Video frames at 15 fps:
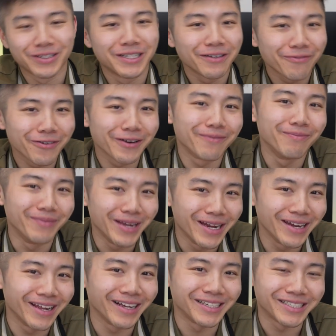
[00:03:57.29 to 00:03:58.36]
different
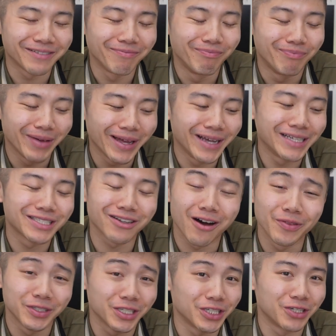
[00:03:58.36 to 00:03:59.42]
meanings based
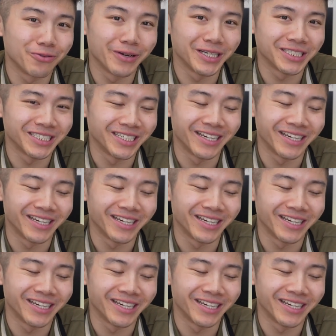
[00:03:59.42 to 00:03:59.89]
on the situation.